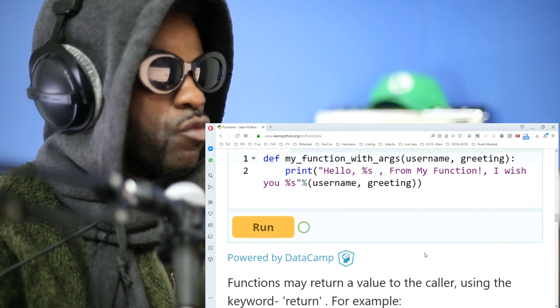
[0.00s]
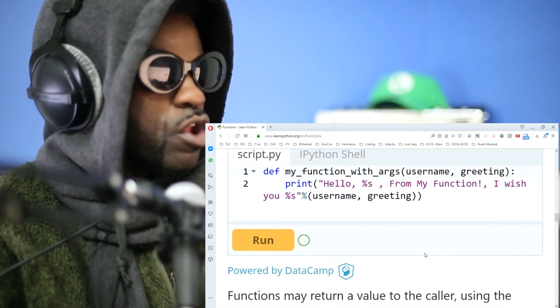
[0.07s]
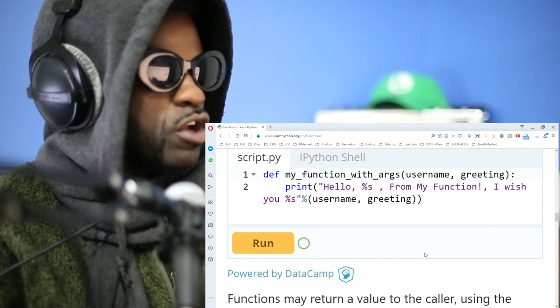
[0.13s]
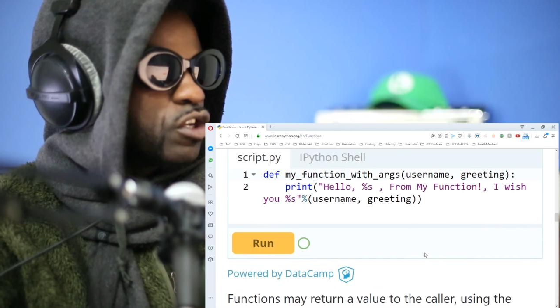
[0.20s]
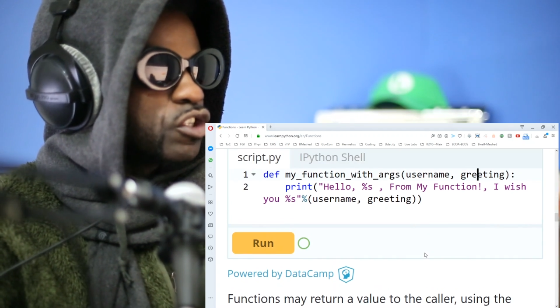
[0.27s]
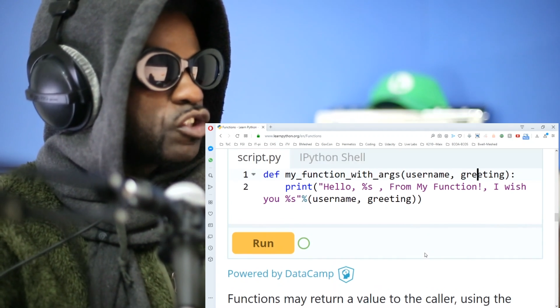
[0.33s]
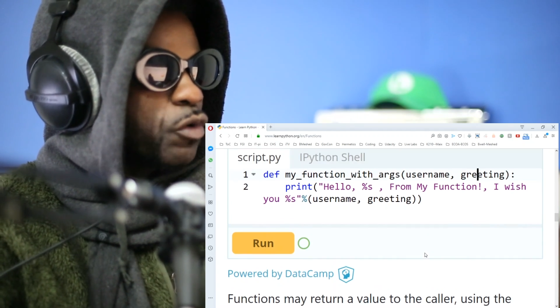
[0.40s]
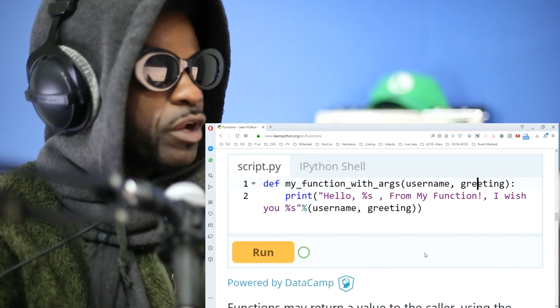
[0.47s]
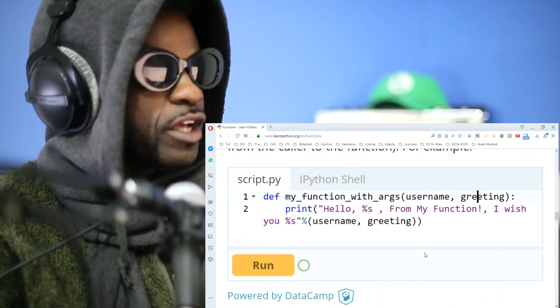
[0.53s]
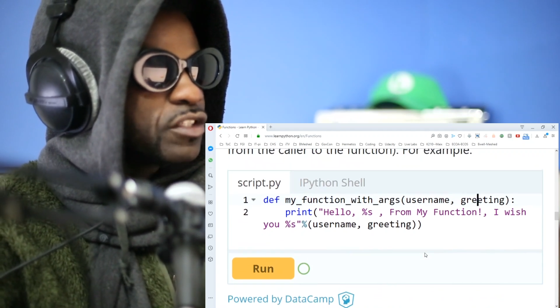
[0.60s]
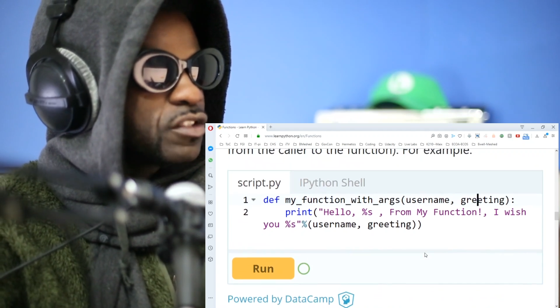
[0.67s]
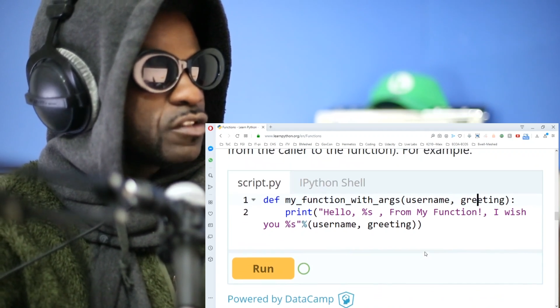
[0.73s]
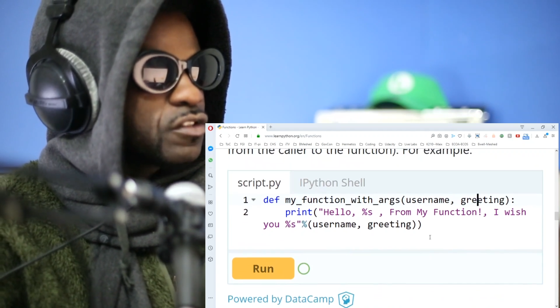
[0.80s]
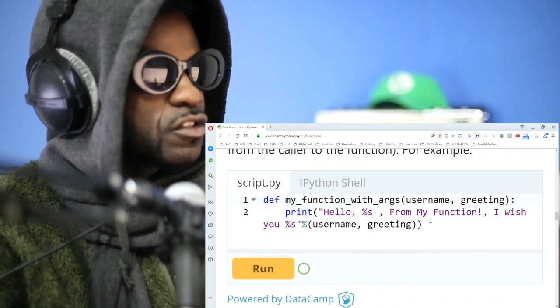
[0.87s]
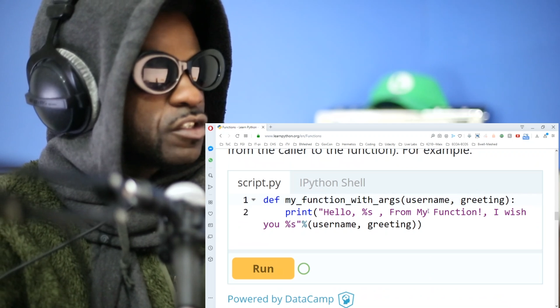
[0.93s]
So in
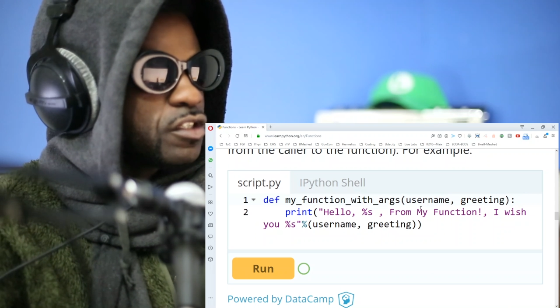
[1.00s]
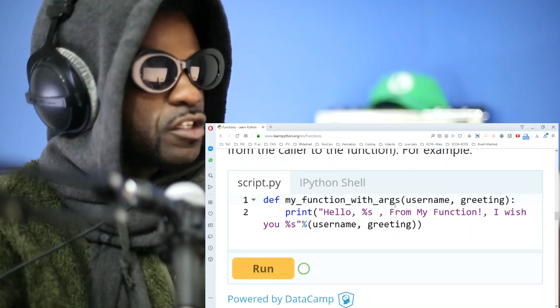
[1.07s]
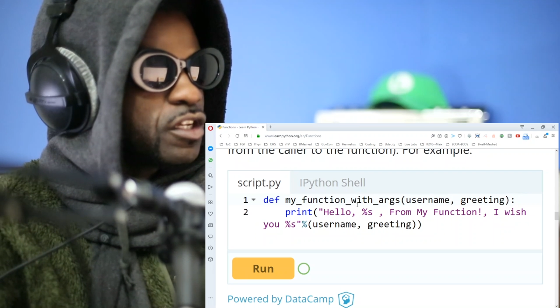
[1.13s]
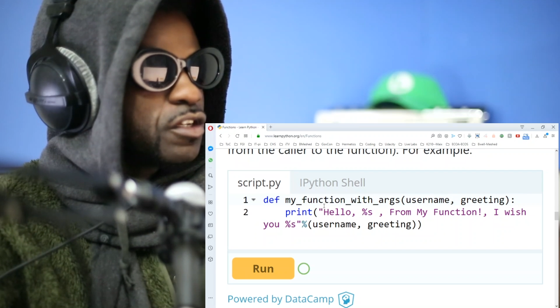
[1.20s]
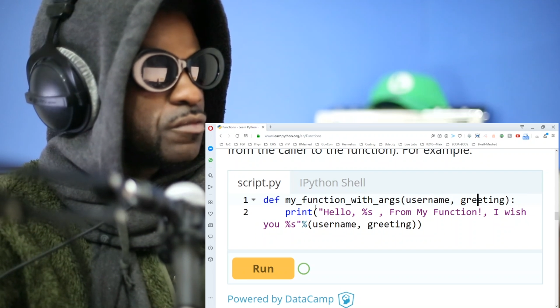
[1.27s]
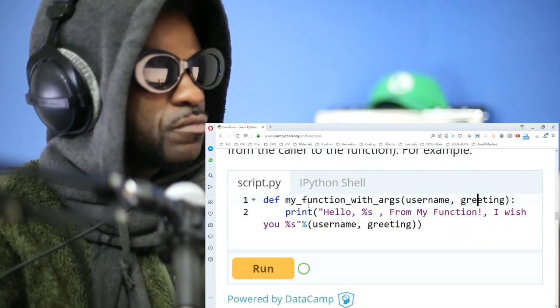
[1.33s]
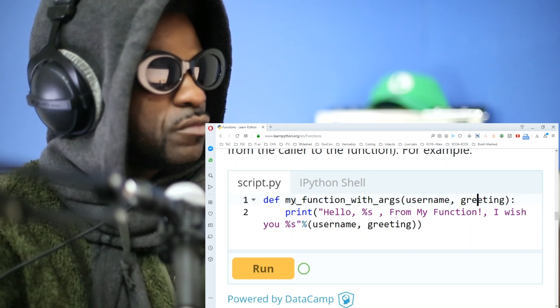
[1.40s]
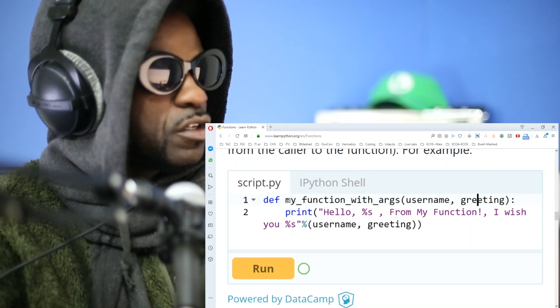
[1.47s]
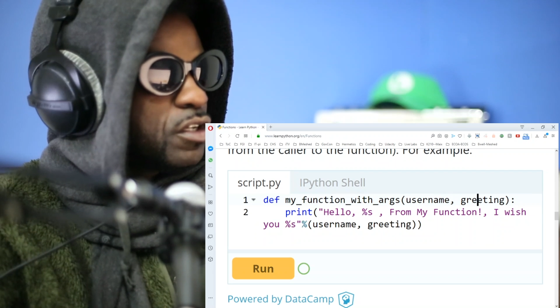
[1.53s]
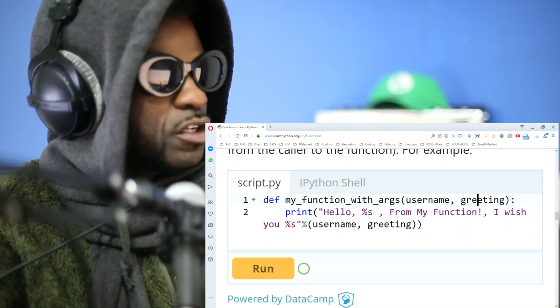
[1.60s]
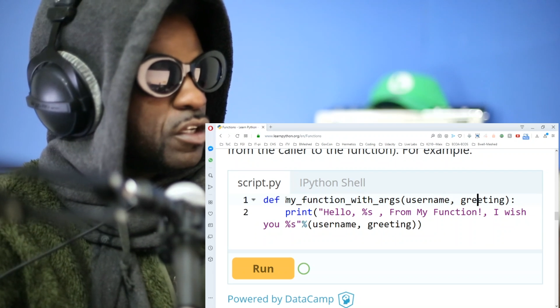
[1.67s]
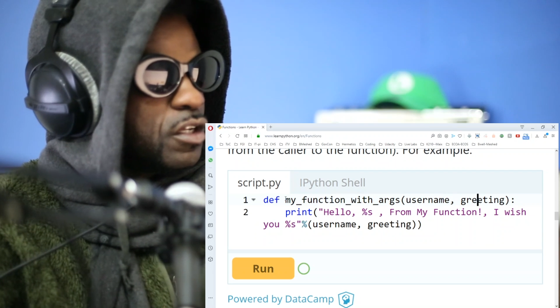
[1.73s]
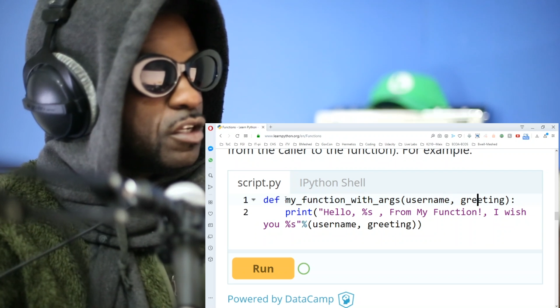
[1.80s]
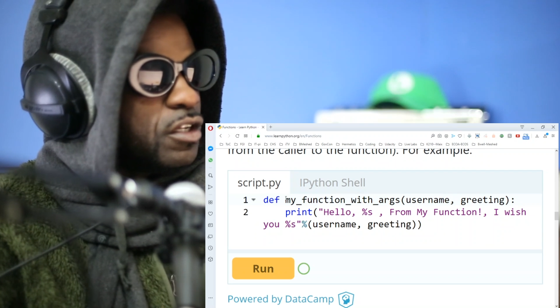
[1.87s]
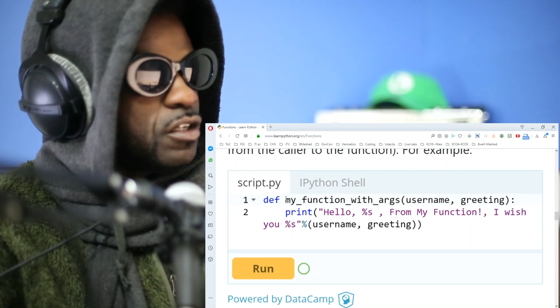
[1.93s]
essence, again,
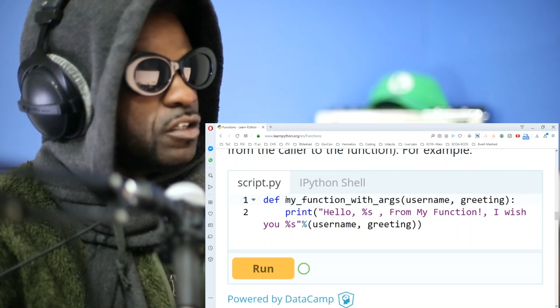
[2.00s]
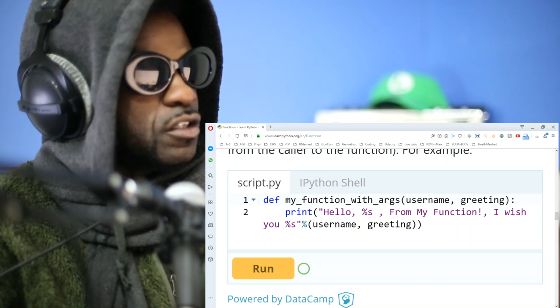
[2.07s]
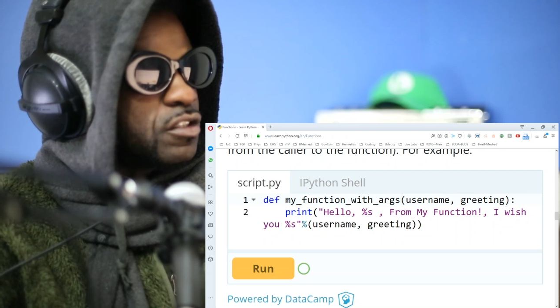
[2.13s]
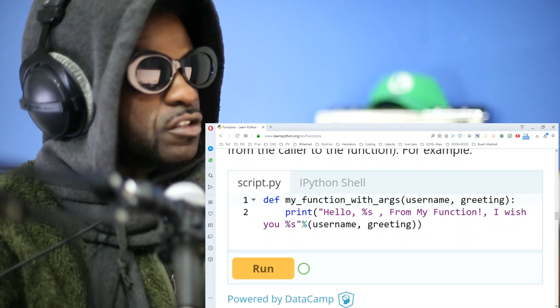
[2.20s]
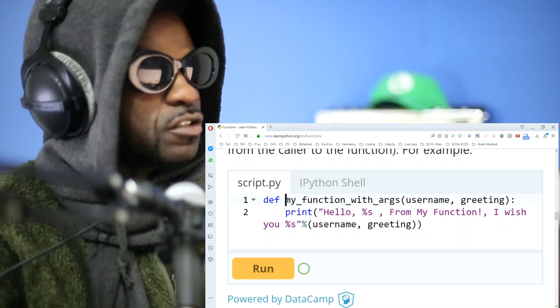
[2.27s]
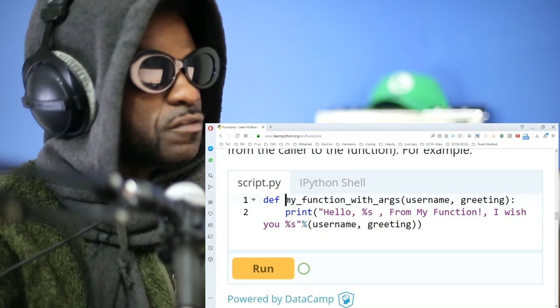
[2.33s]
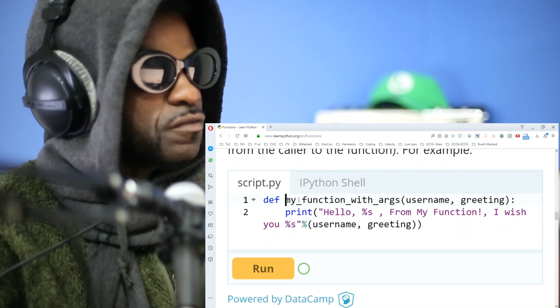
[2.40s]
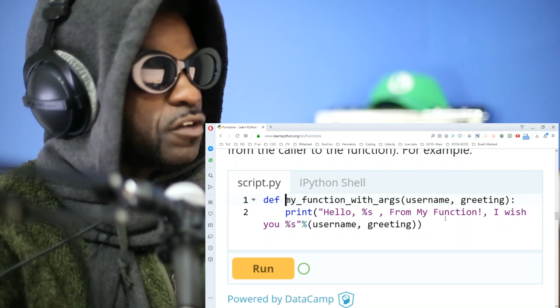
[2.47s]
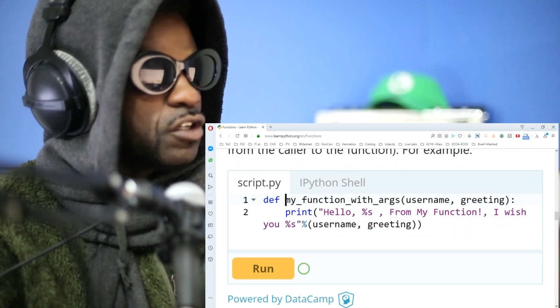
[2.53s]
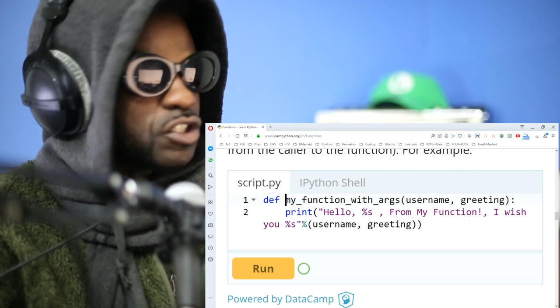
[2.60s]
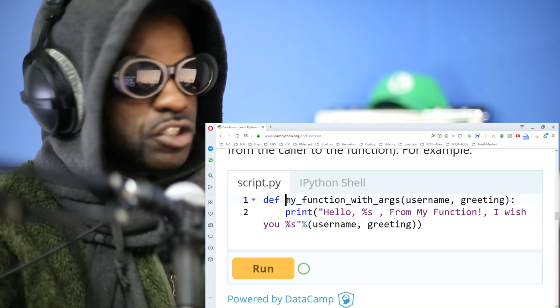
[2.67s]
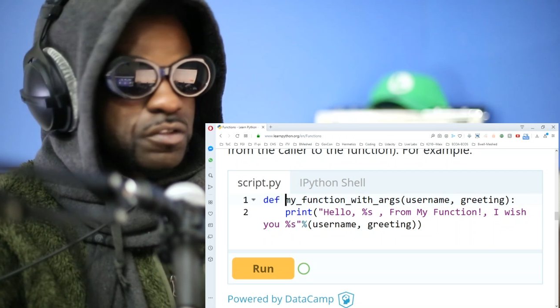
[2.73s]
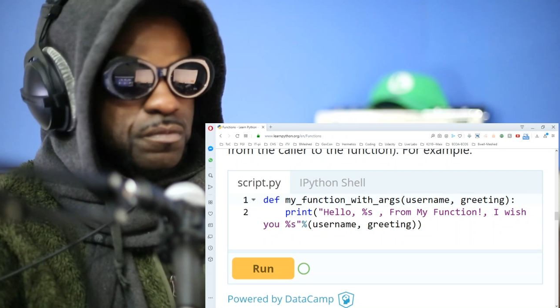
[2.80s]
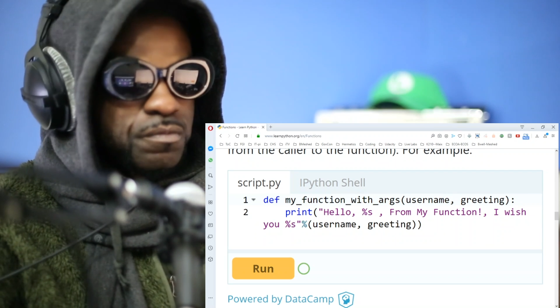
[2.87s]
this is the function.